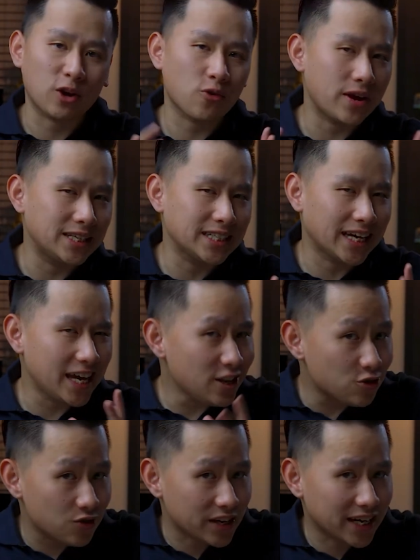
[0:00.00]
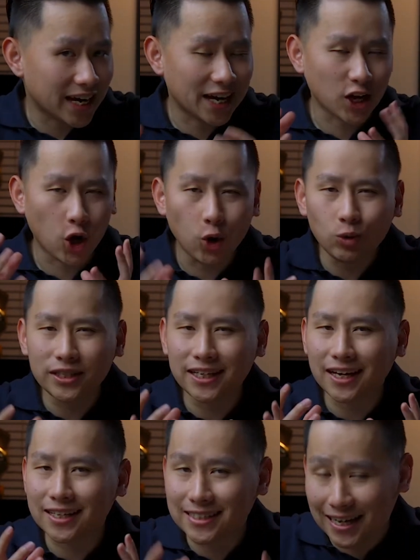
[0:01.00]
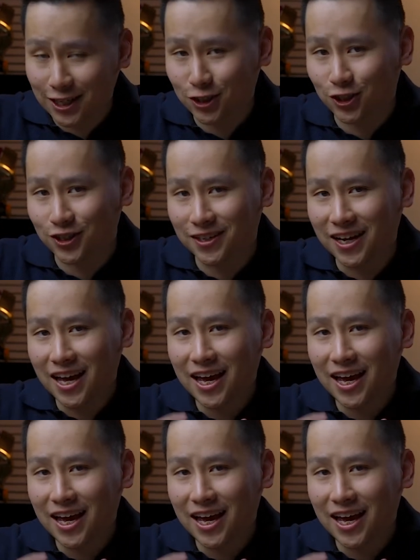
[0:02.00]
creating intrigue and holding attention.